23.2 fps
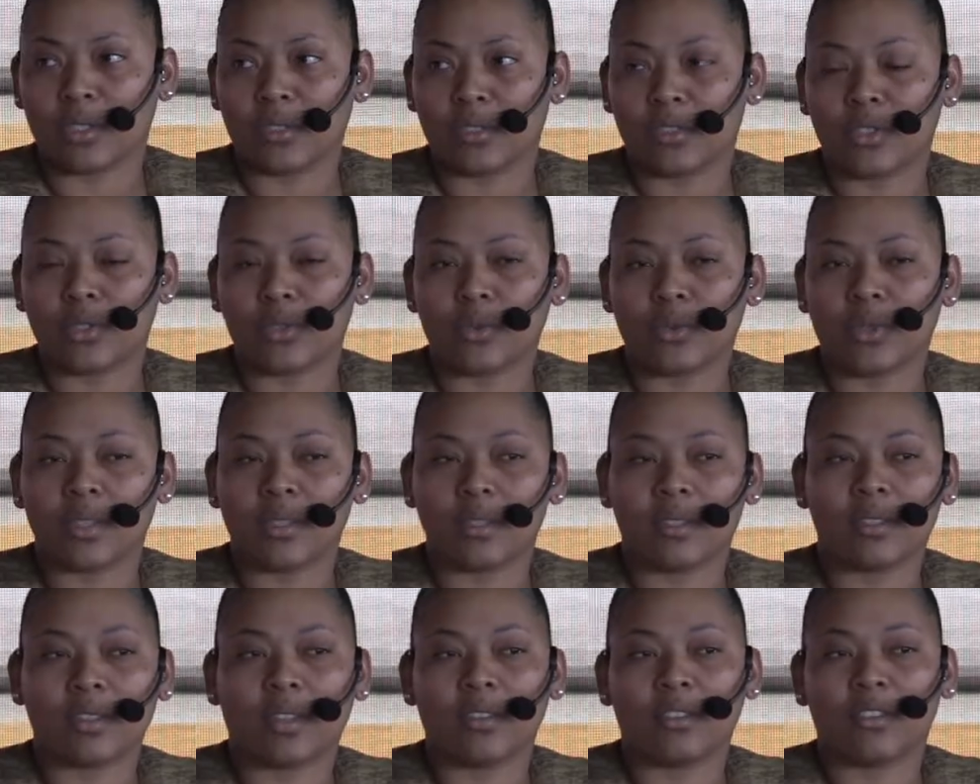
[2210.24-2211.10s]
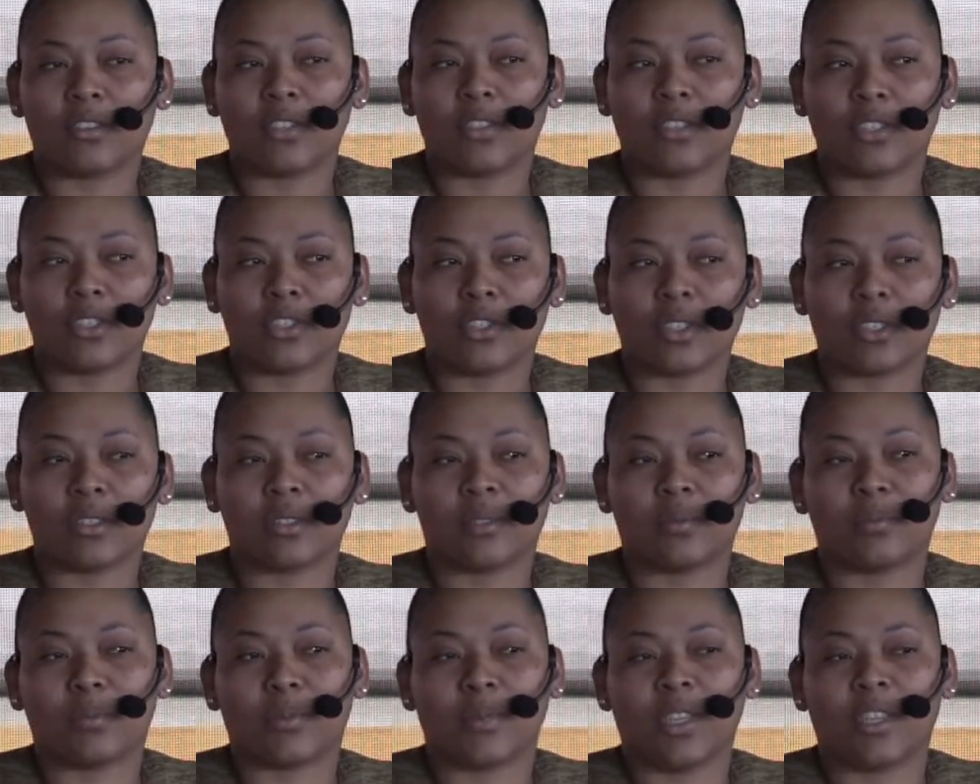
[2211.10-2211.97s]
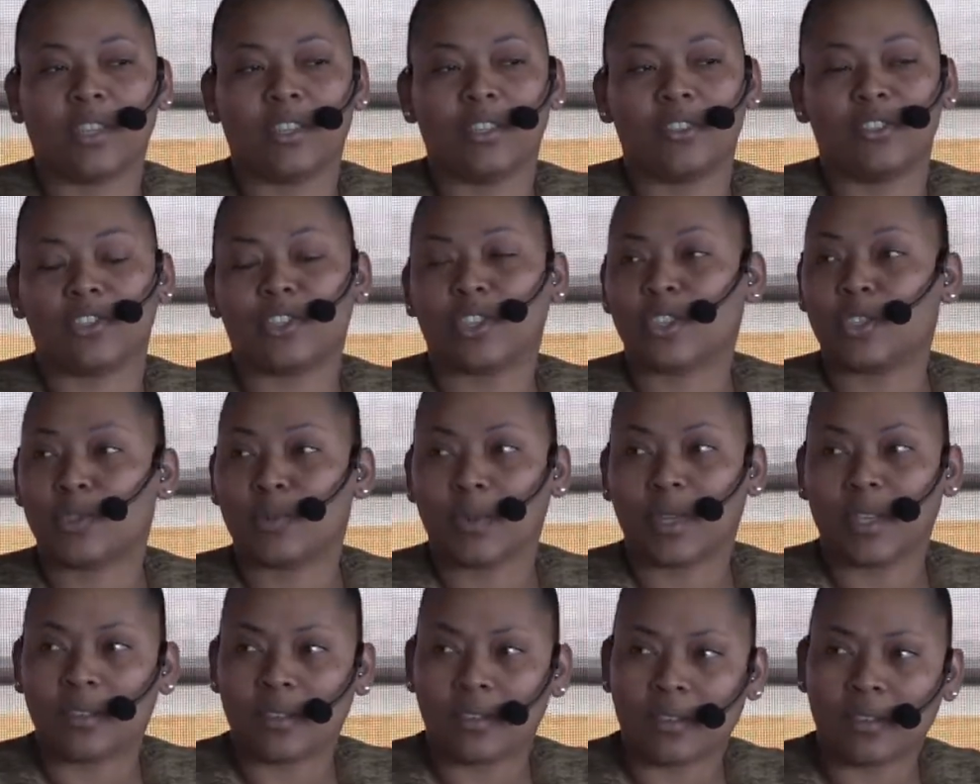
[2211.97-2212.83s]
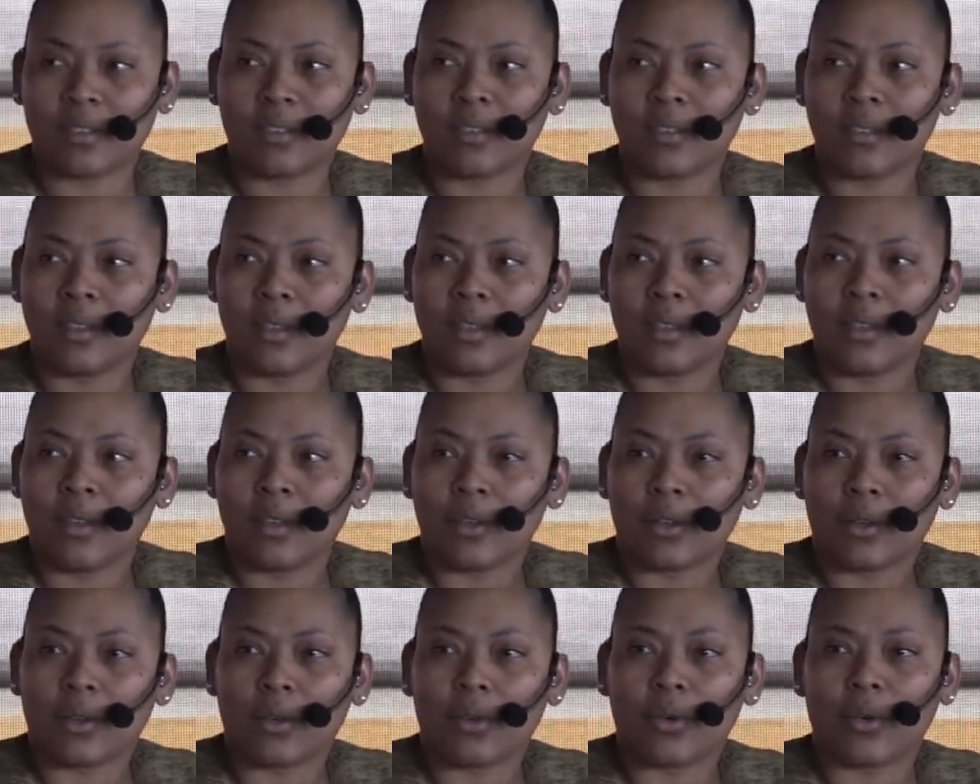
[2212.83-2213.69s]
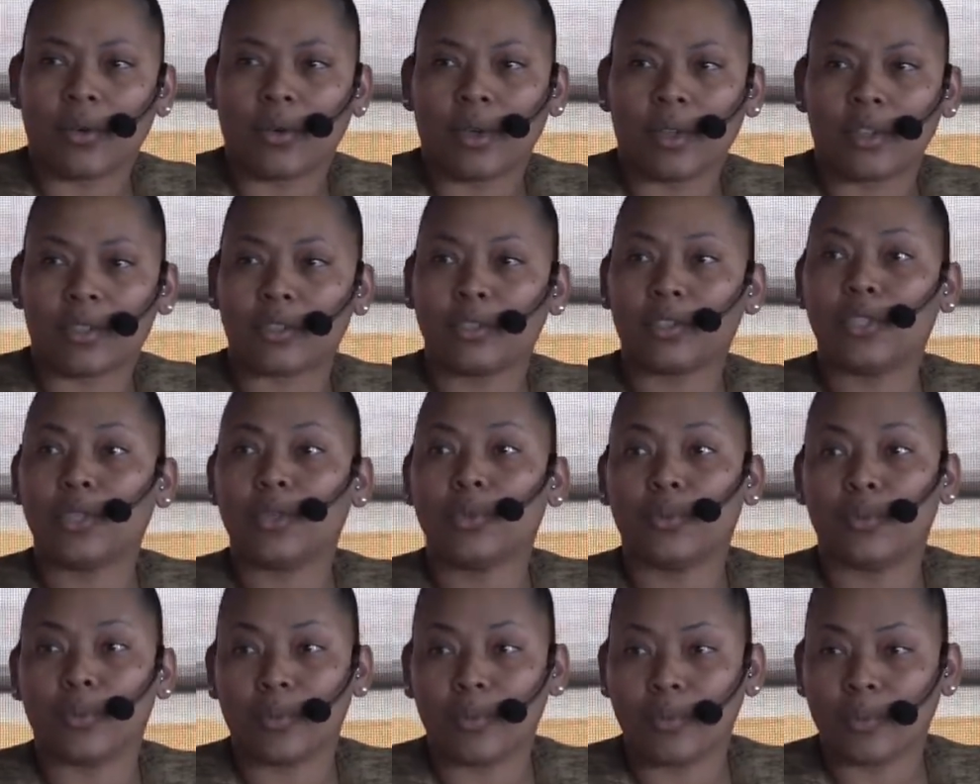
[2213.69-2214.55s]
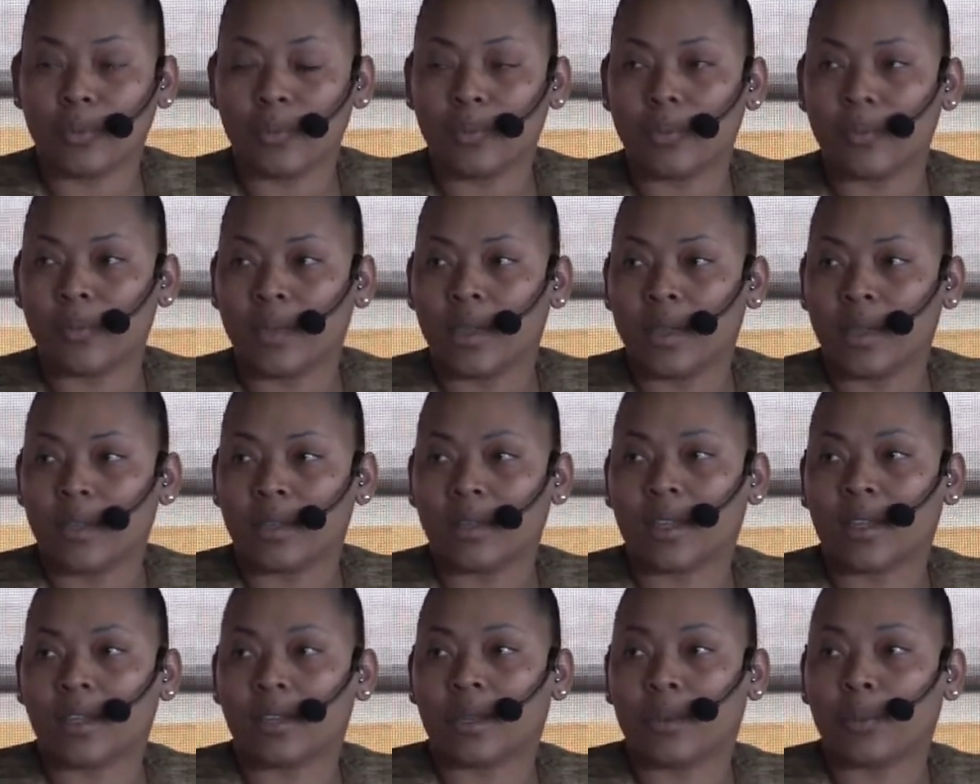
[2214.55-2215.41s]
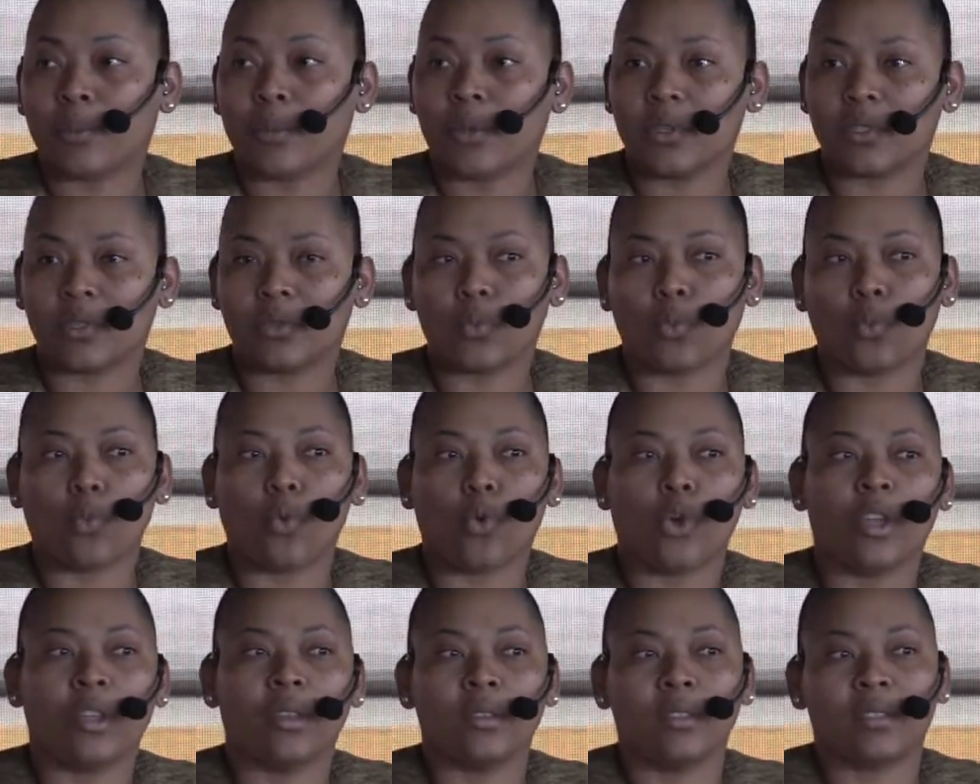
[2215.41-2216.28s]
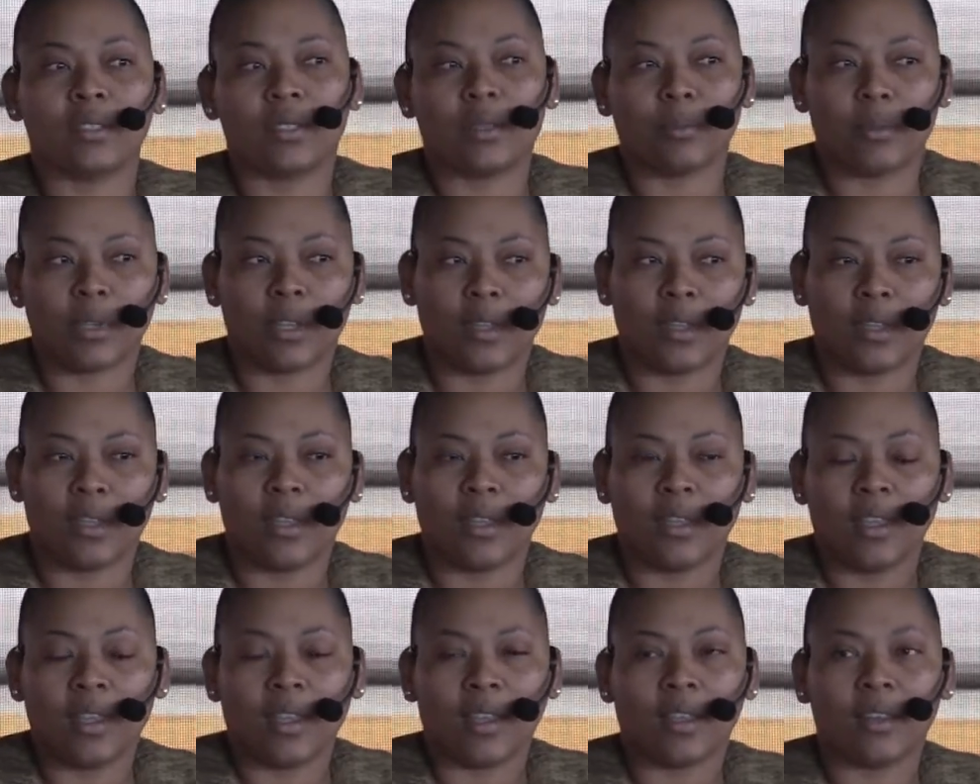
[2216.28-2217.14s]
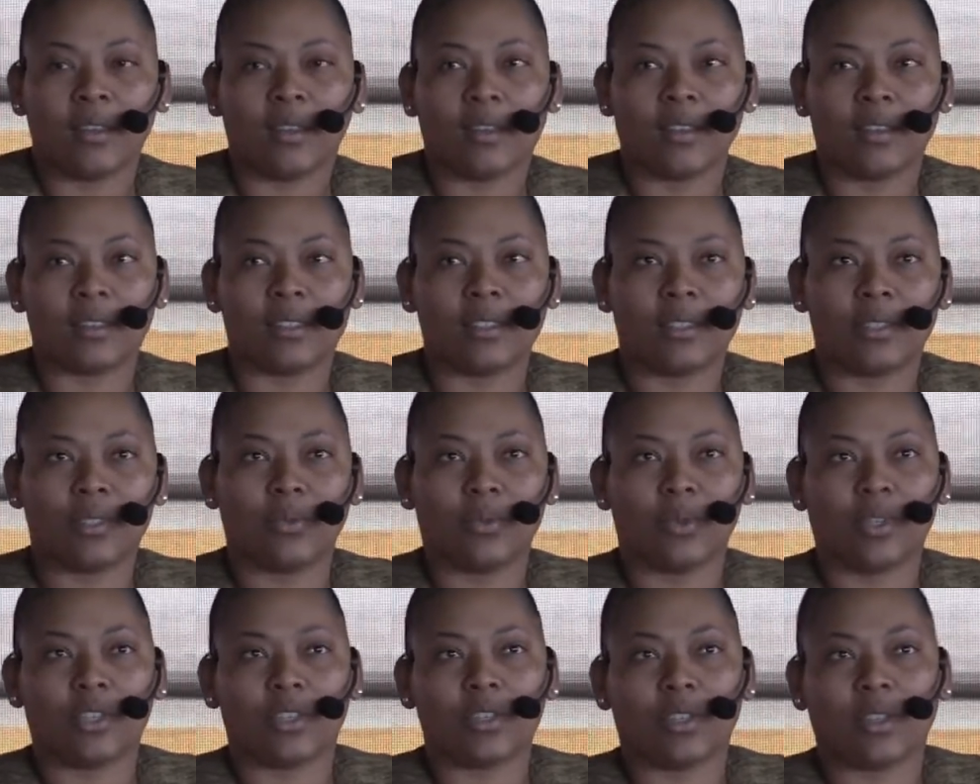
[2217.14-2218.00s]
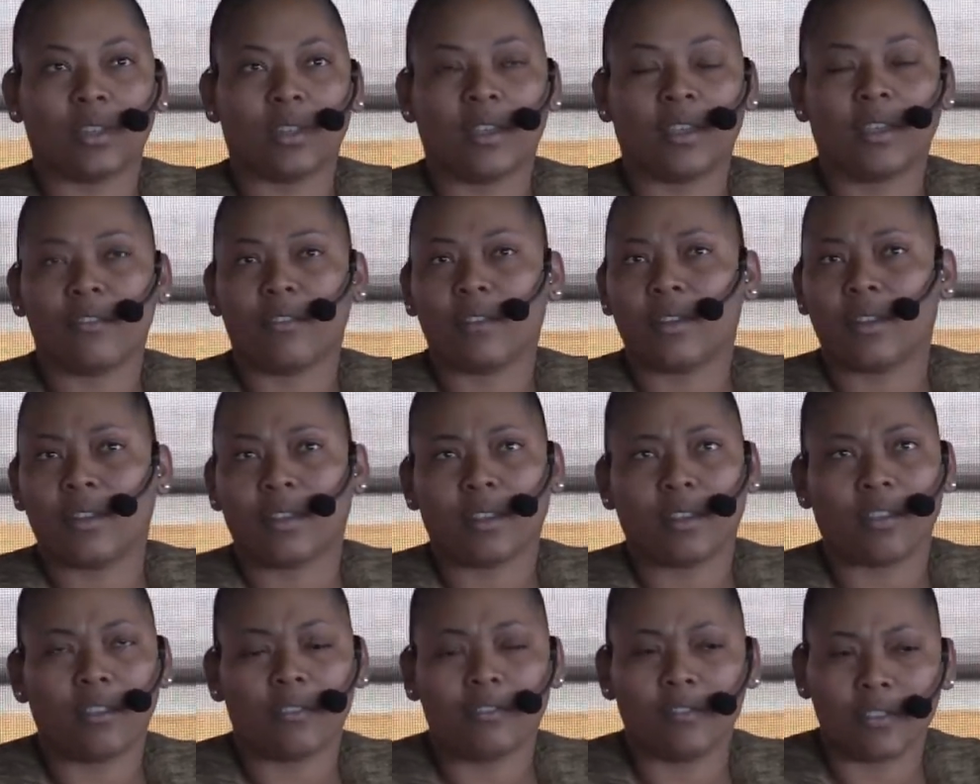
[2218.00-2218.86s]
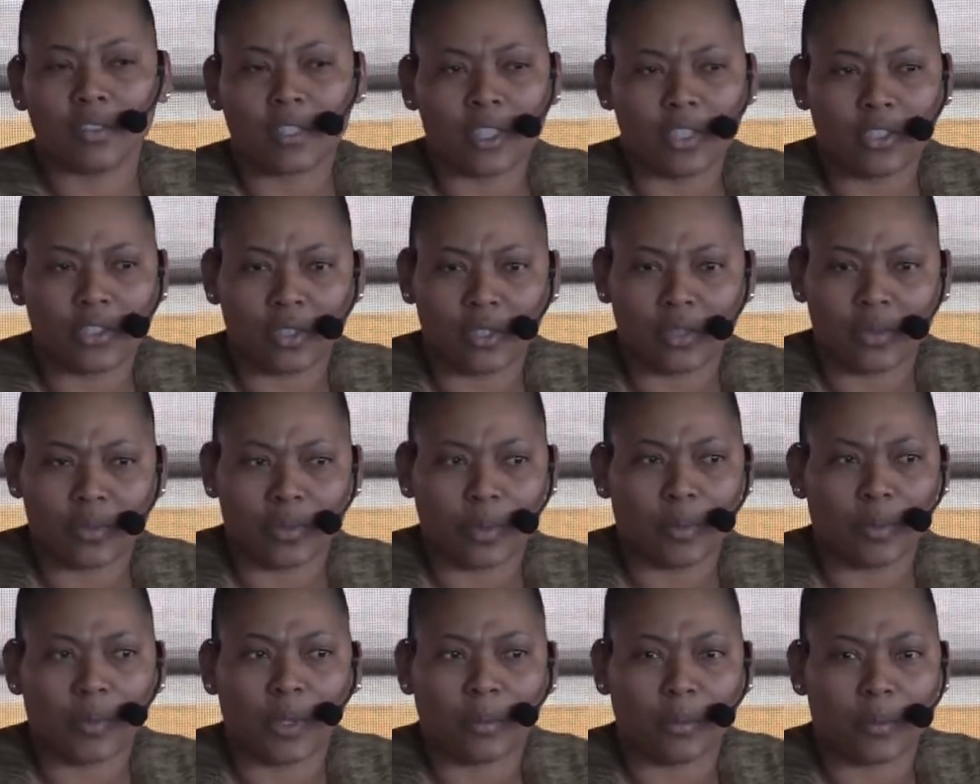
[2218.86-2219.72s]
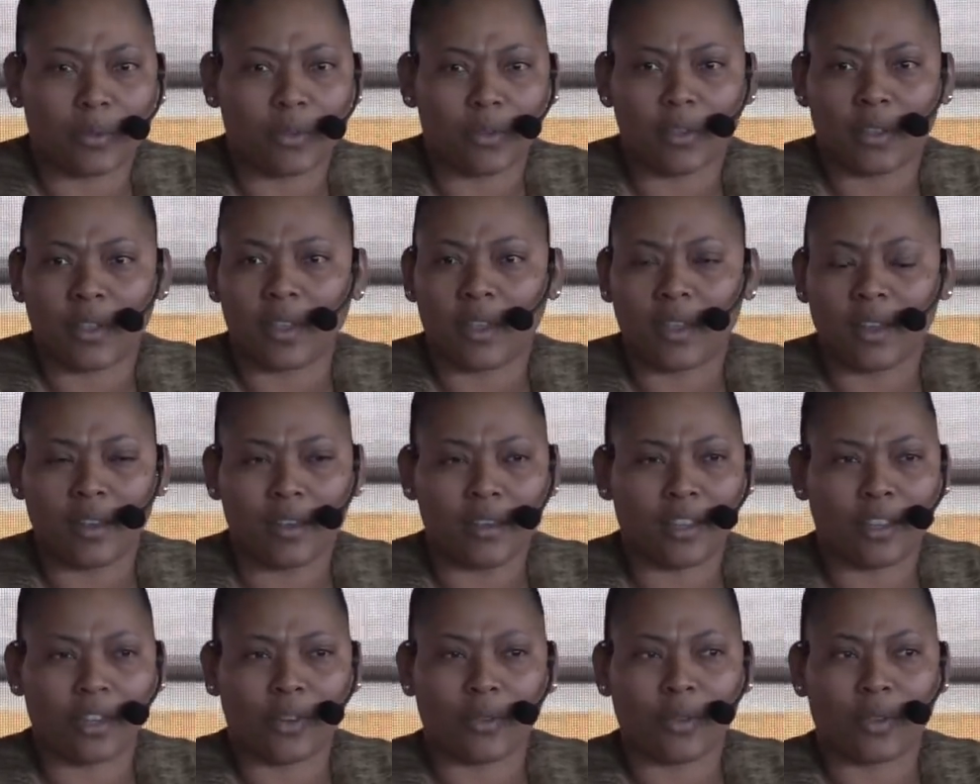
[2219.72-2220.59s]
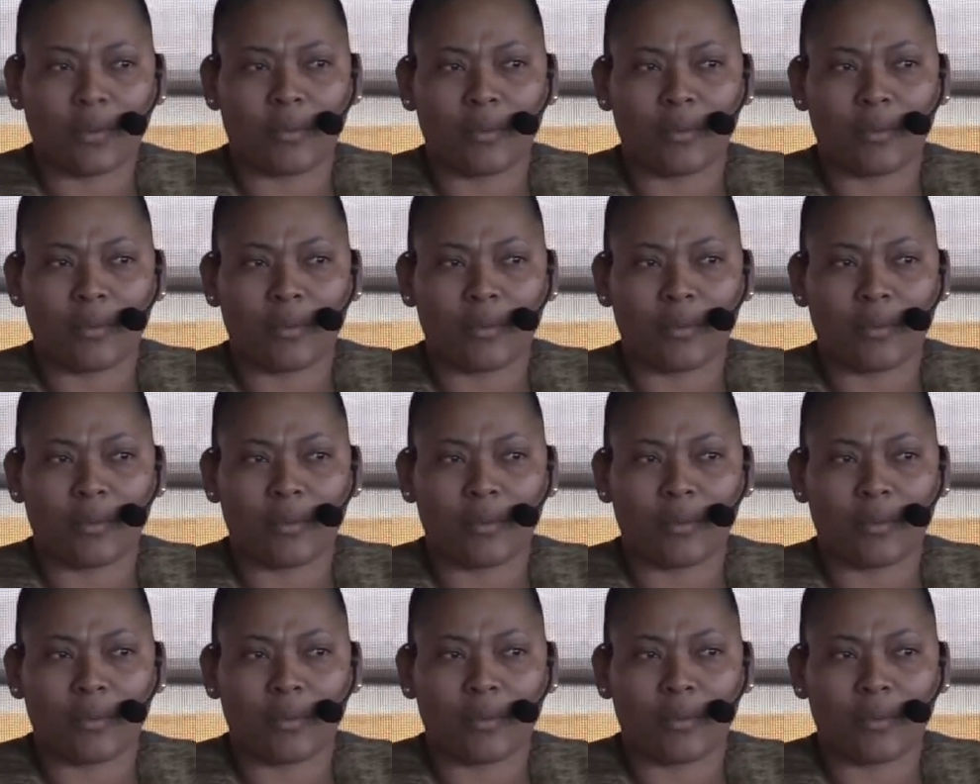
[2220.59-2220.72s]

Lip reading: So it's not good to just be judgmental or assume that a person wants to be in that situation. I have a lot of conversations with people, and I'm